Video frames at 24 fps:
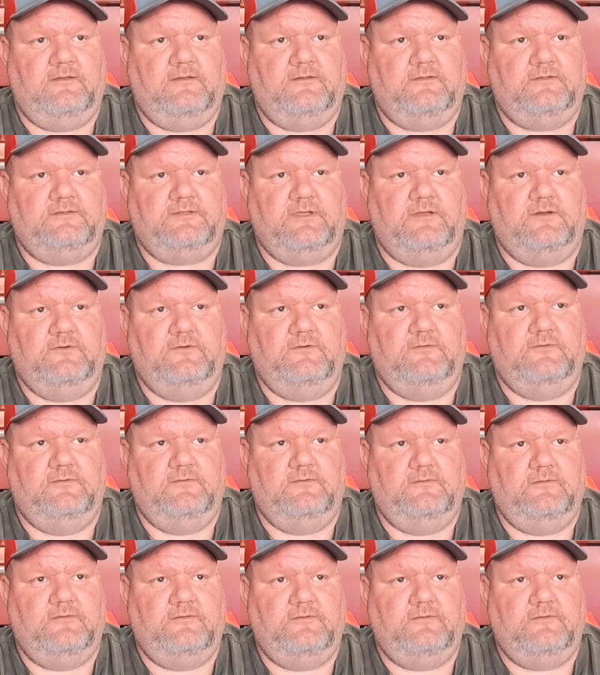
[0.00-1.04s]
So
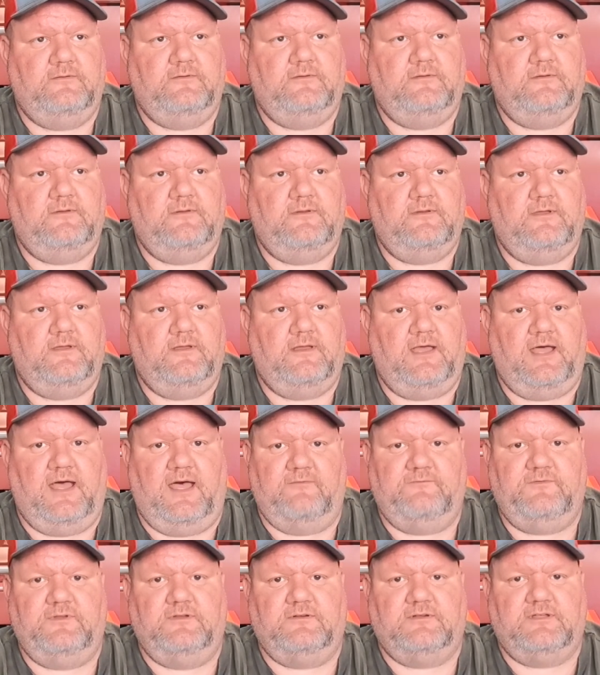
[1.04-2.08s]
I
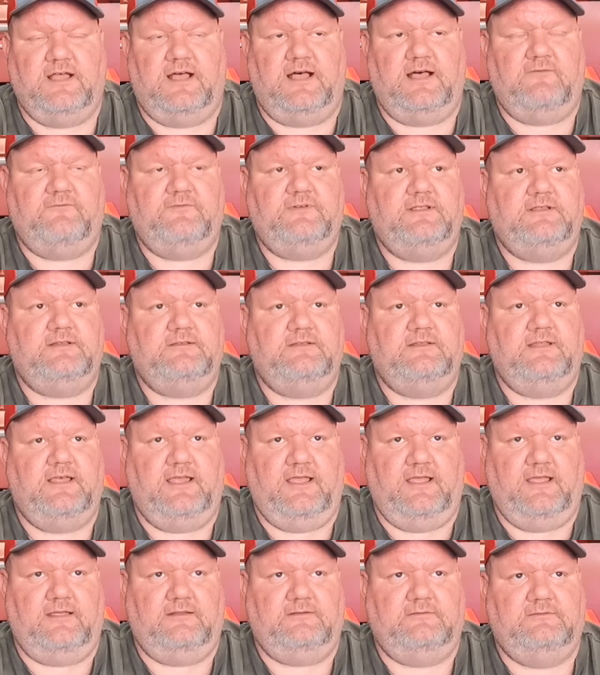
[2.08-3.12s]
feel confident in
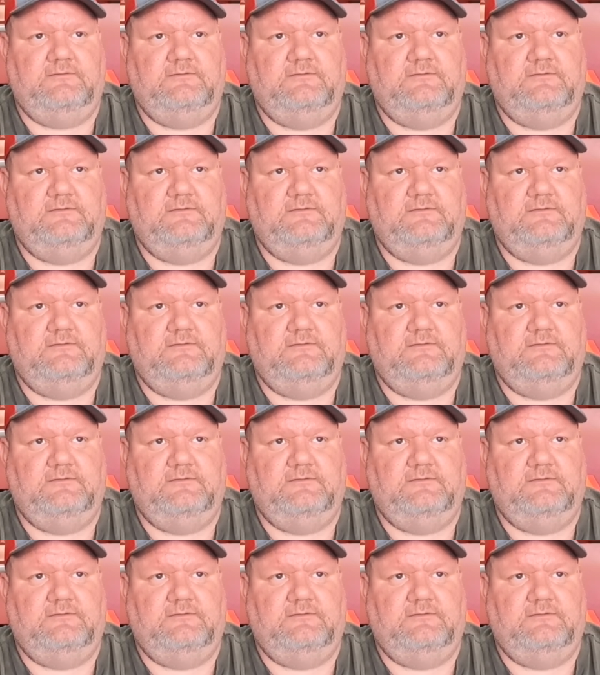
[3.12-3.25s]
that.